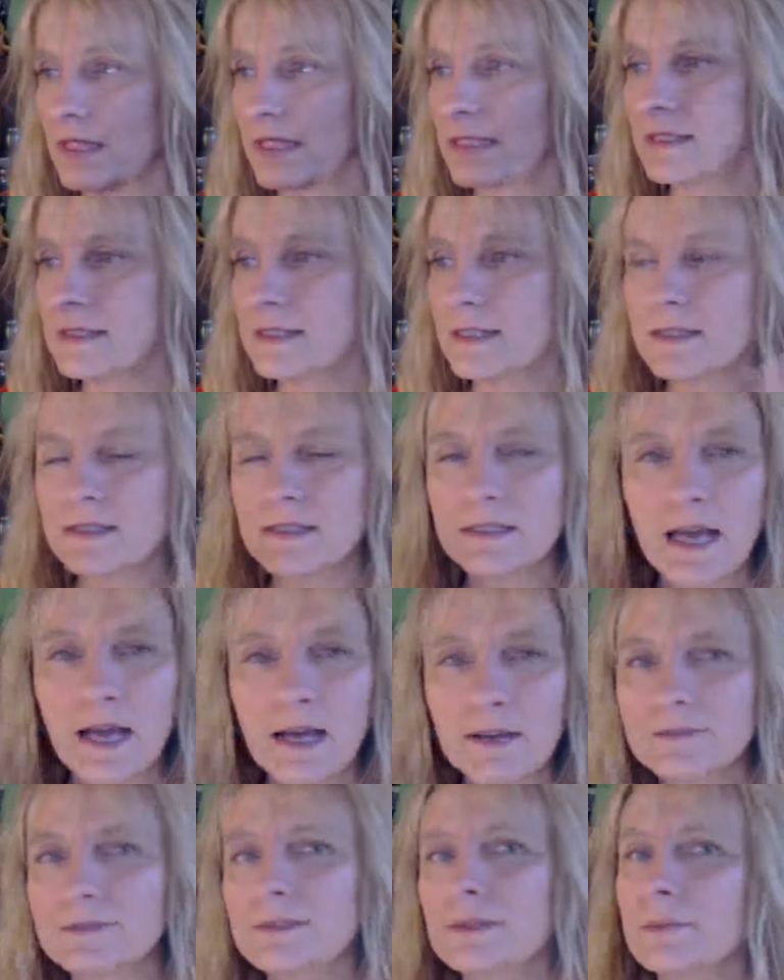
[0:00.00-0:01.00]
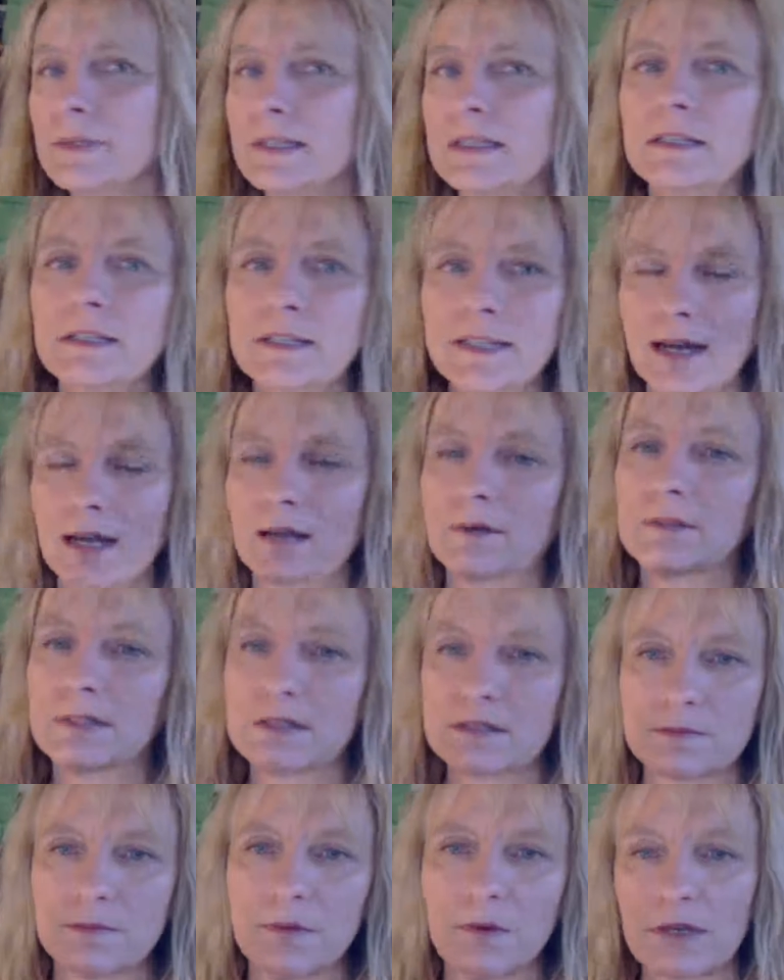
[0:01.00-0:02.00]
And it doesn't have to be a guy with a
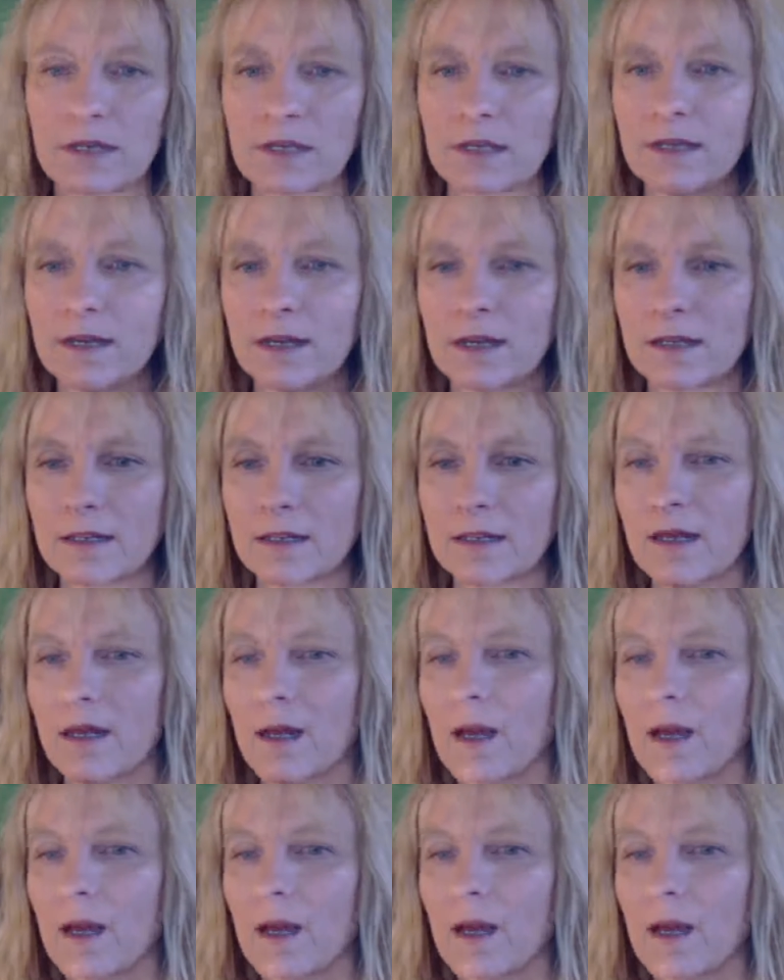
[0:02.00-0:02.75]
smoking gun,